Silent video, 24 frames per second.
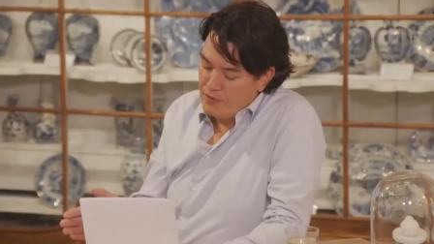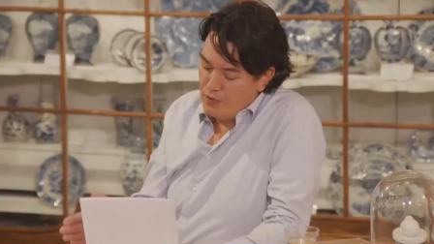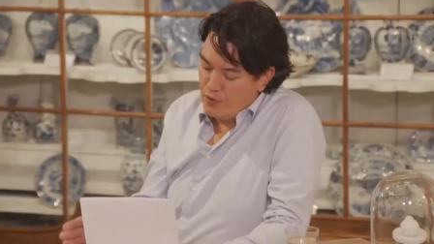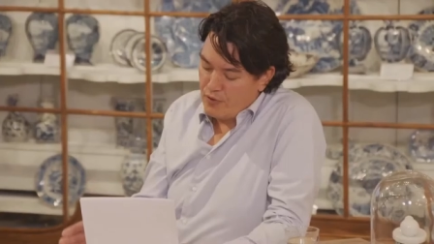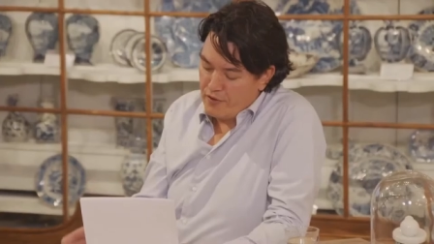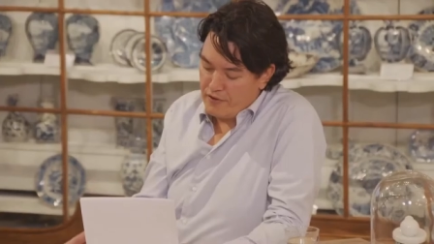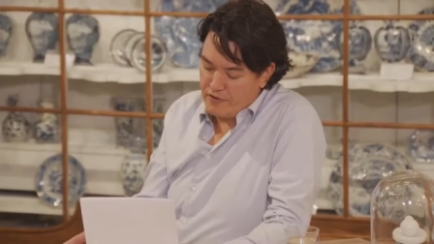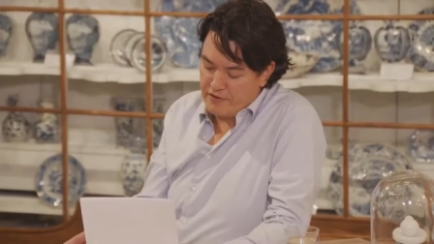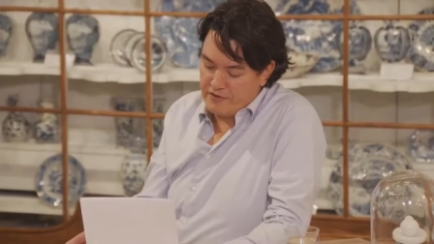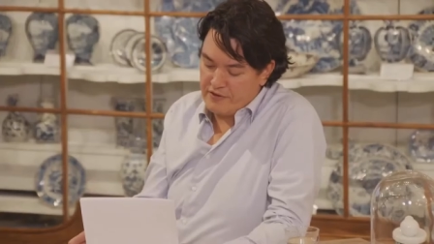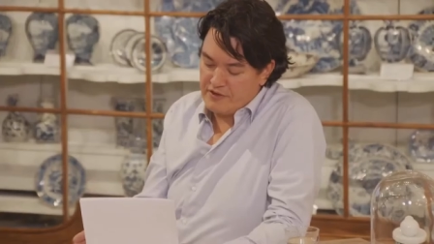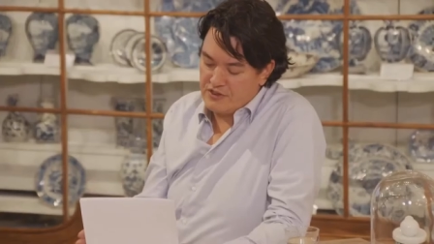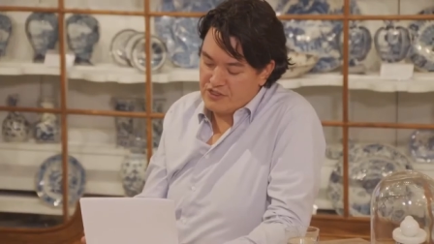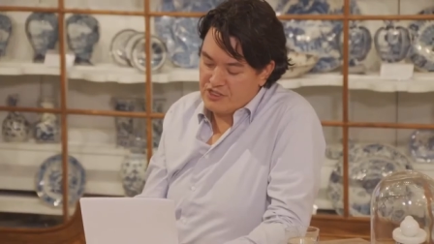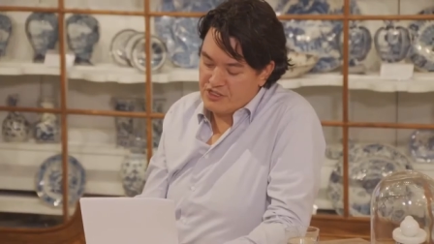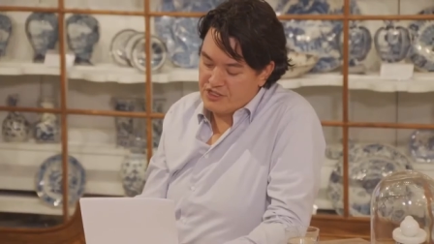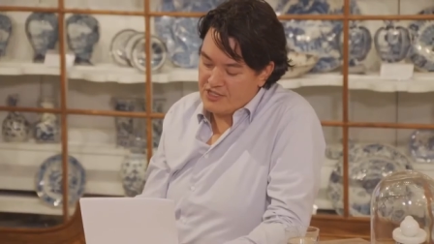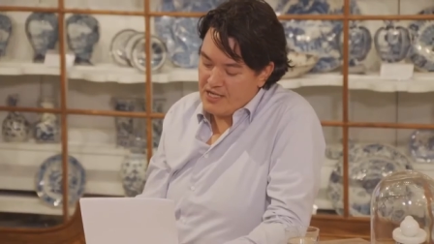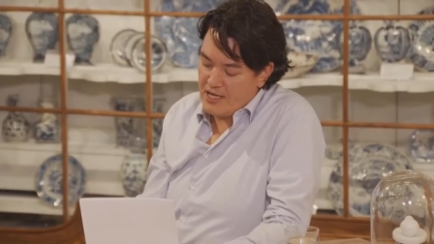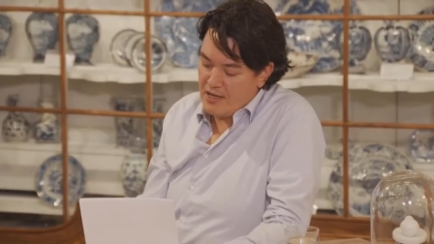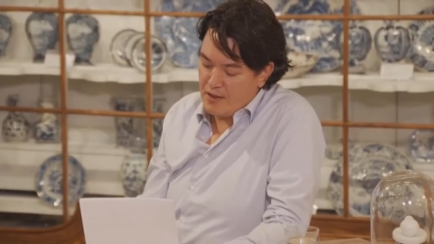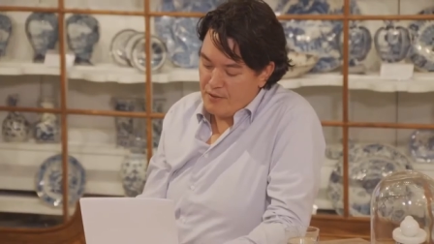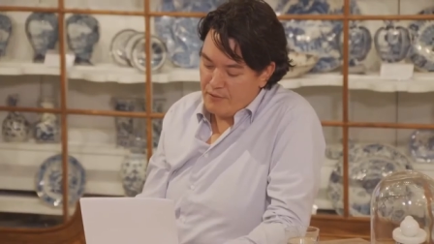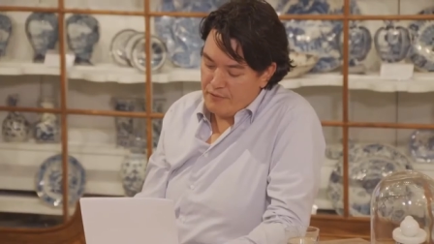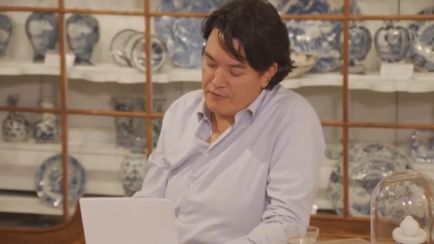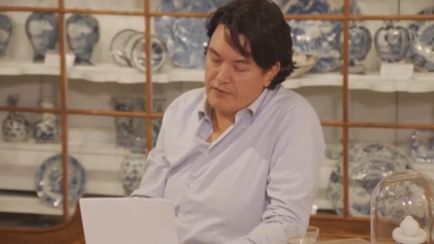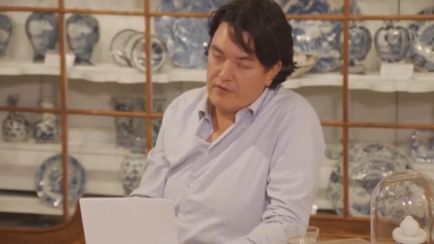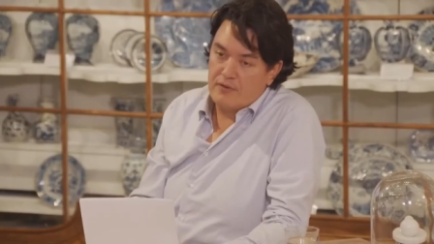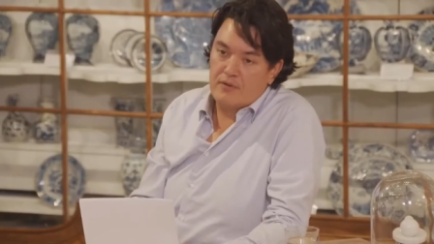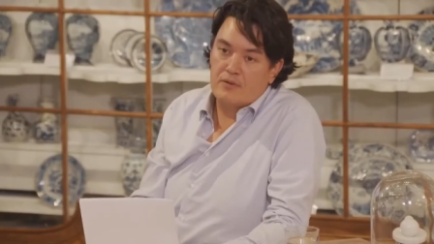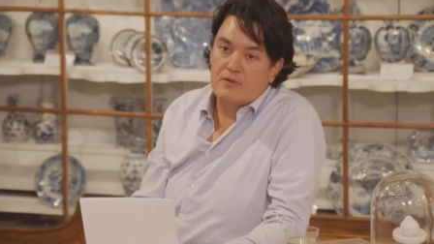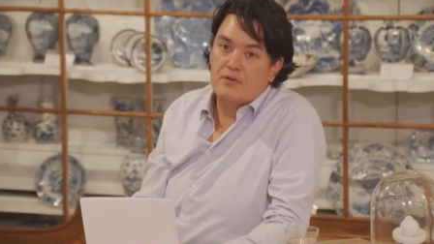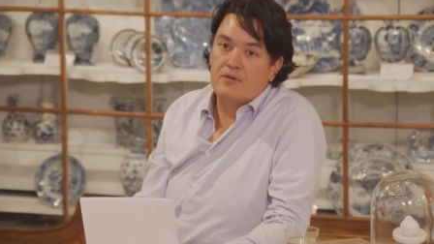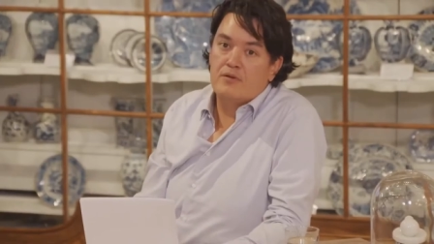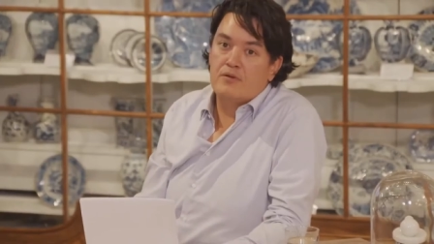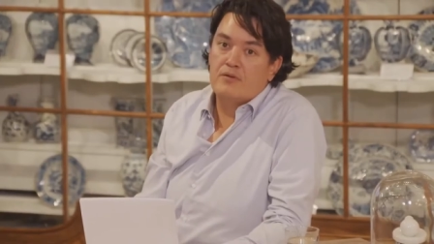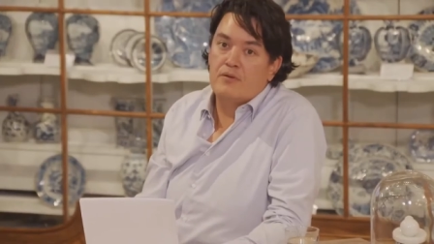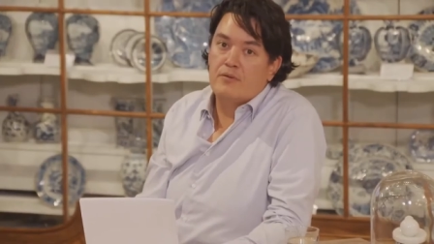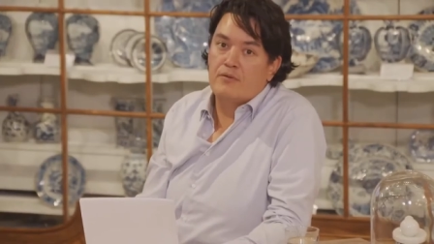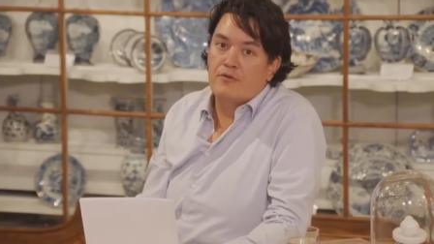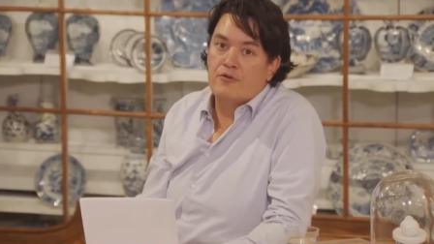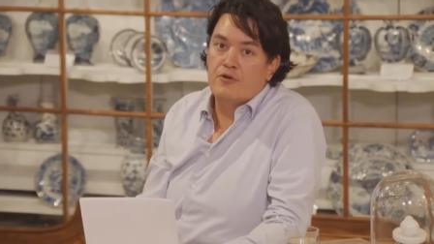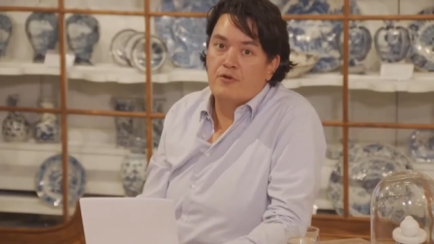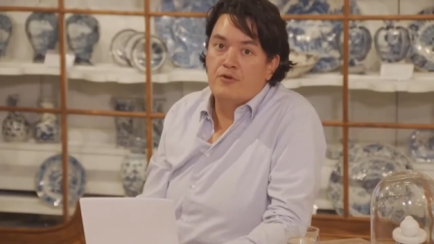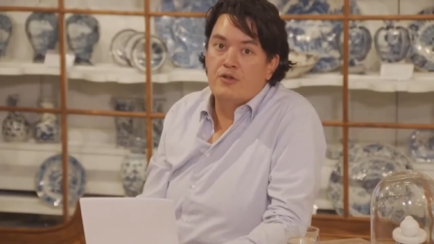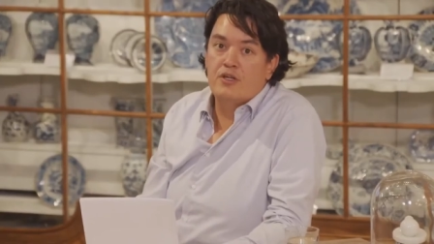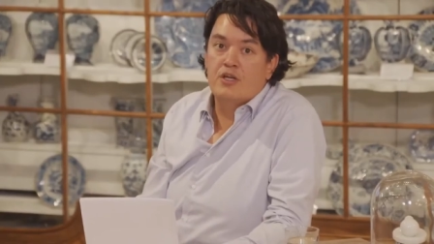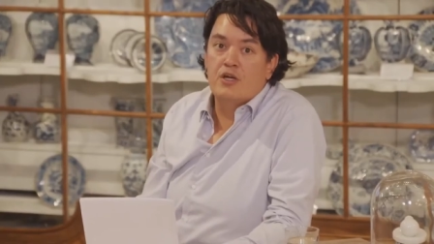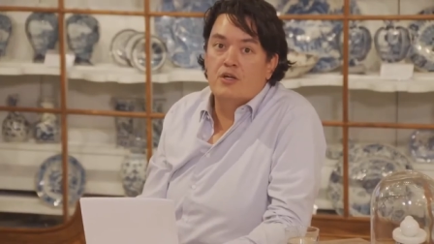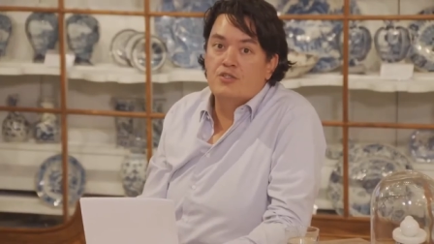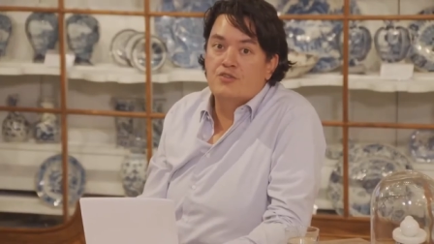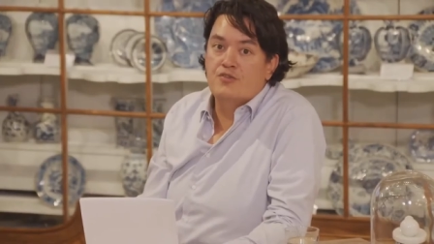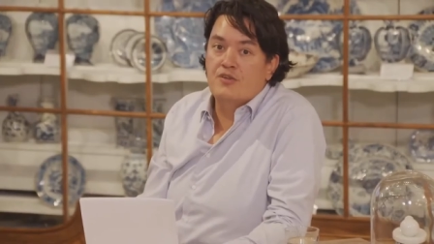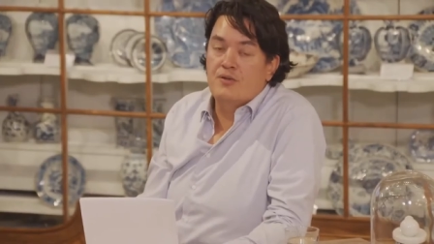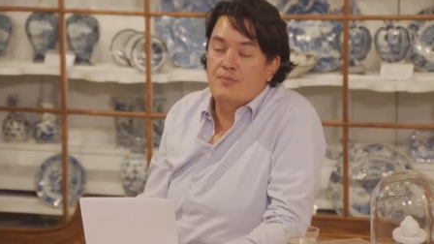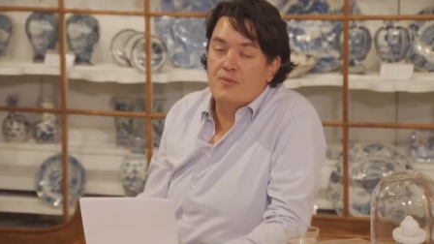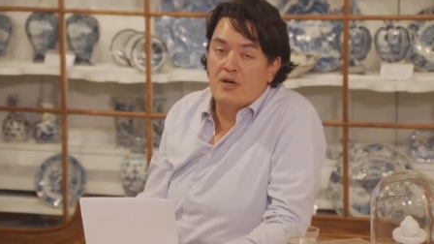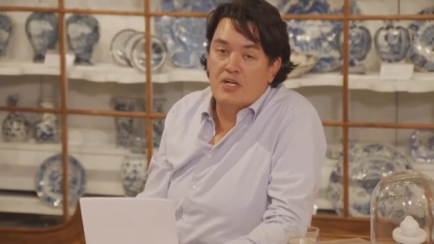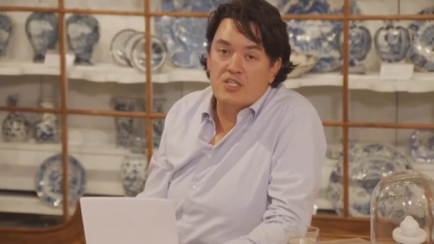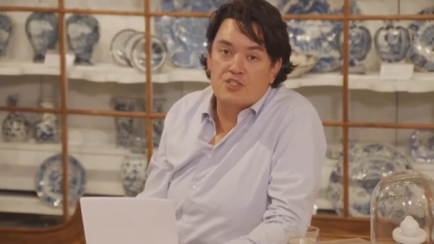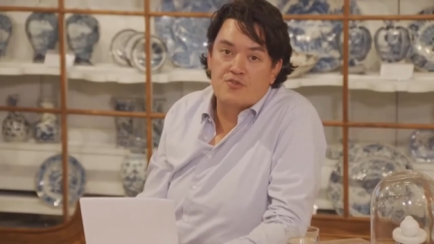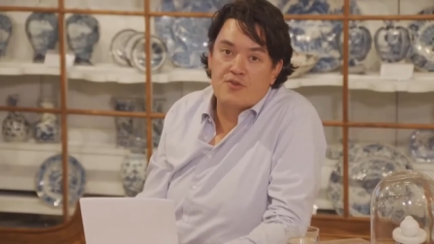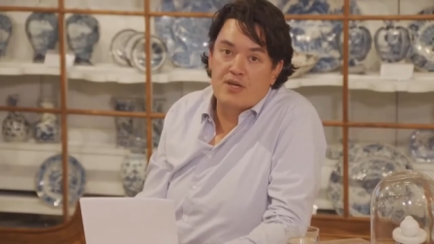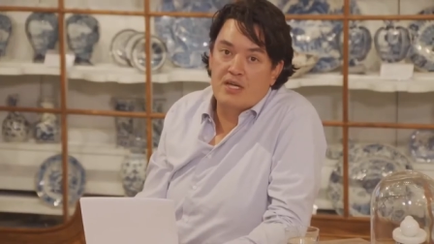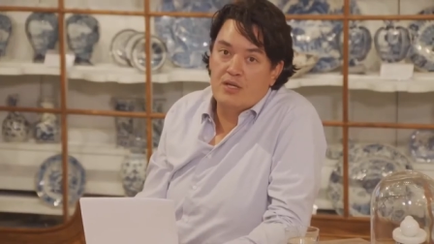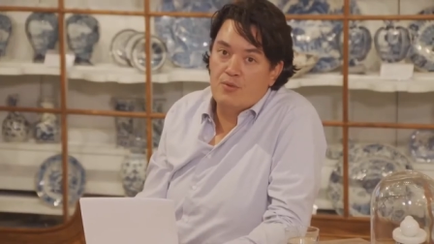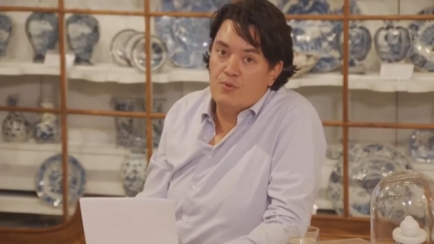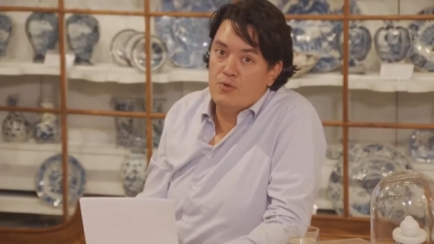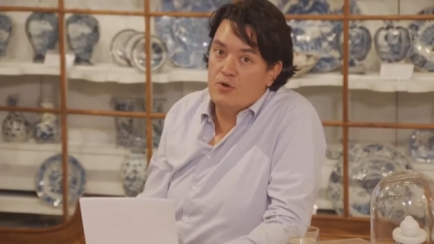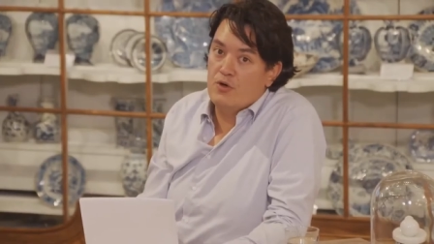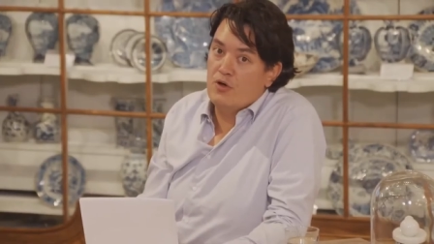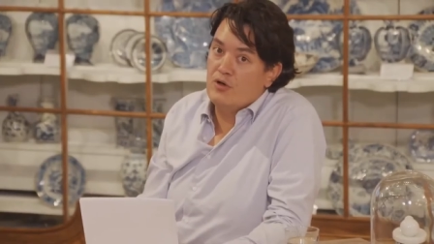north to south, through the country by train will